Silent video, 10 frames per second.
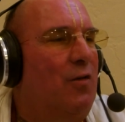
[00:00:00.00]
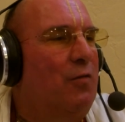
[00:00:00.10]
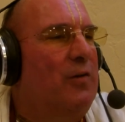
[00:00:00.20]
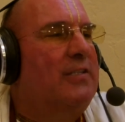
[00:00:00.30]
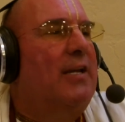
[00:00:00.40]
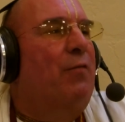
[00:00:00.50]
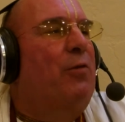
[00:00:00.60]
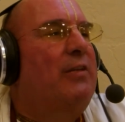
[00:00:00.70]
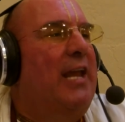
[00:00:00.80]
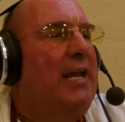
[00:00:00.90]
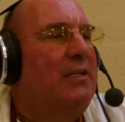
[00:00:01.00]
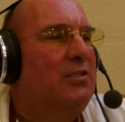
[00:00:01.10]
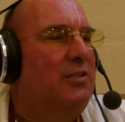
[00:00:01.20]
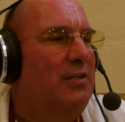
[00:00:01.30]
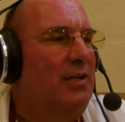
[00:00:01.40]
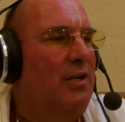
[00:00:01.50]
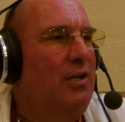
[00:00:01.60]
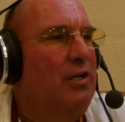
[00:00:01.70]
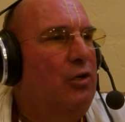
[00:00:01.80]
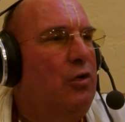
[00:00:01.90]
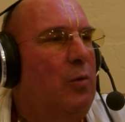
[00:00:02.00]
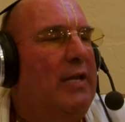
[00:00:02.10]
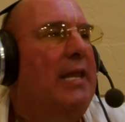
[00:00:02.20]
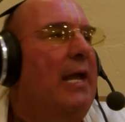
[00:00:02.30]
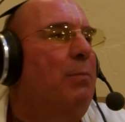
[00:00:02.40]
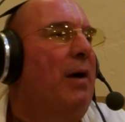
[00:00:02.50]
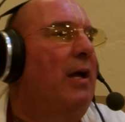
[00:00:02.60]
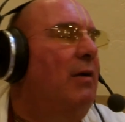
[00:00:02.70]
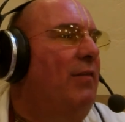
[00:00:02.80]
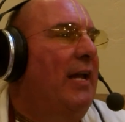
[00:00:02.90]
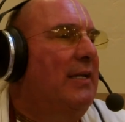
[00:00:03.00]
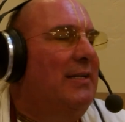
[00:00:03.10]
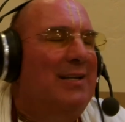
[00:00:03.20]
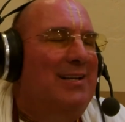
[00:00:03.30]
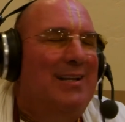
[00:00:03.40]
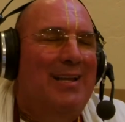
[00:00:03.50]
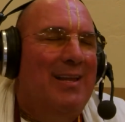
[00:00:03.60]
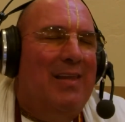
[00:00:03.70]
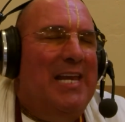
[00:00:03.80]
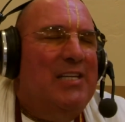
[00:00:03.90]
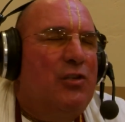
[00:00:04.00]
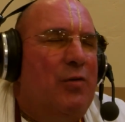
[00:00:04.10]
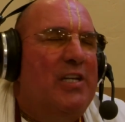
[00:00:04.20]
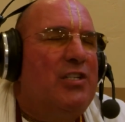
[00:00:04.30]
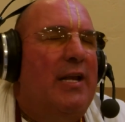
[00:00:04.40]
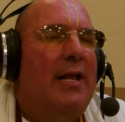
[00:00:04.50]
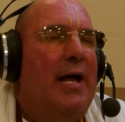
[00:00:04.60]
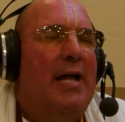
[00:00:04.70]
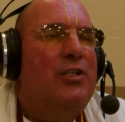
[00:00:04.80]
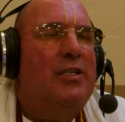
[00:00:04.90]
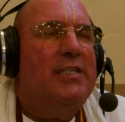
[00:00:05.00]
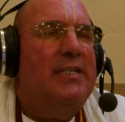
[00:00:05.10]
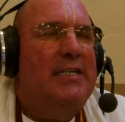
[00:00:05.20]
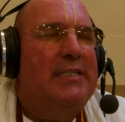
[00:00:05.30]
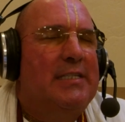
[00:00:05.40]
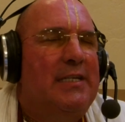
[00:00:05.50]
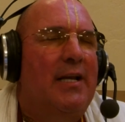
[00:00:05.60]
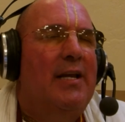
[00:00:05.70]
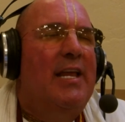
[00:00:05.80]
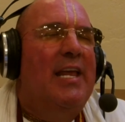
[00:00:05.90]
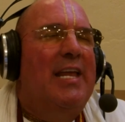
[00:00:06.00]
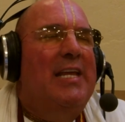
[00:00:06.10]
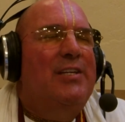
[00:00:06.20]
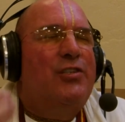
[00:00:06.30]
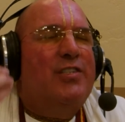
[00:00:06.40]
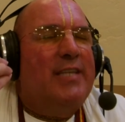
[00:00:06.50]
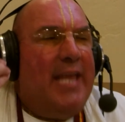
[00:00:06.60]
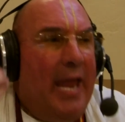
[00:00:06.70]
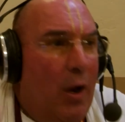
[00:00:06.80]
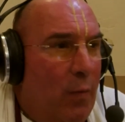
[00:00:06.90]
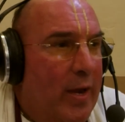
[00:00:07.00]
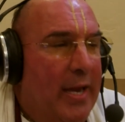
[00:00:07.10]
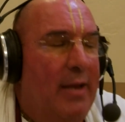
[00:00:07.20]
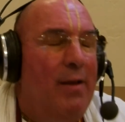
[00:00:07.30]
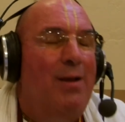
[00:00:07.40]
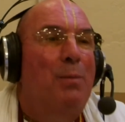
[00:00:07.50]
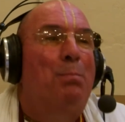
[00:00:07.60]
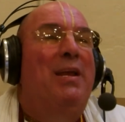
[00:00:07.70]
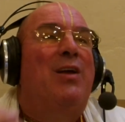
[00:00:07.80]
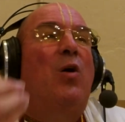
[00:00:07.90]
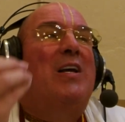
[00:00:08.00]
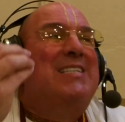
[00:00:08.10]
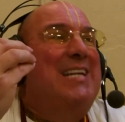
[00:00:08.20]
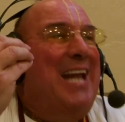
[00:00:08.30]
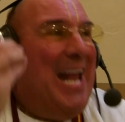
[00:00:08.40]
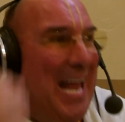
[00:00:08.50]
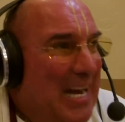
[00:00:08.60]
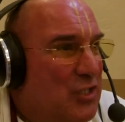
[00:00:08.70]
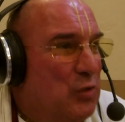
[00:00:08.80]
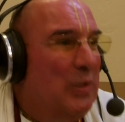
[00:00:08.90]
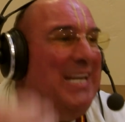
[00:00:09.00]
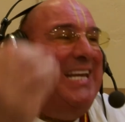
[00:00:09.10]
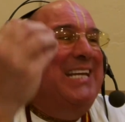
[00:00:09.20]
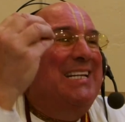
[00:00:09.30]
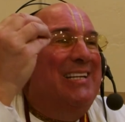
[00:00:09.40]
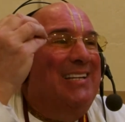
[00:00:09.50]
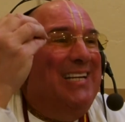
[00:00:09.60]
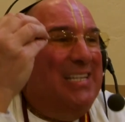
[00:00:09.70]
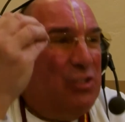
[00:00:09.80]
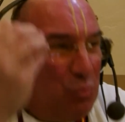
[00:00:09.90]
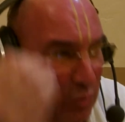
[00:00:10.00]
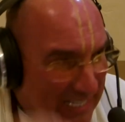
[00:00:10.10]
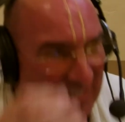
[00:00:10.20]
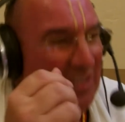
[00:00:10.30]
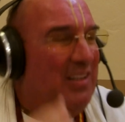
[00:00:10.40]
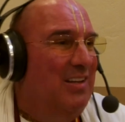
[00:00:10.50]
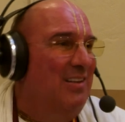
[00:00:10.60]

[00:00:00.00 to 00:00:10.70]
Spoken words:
for several days doing that Bhagavad. This Krishna consciousness is scary because it actually is real.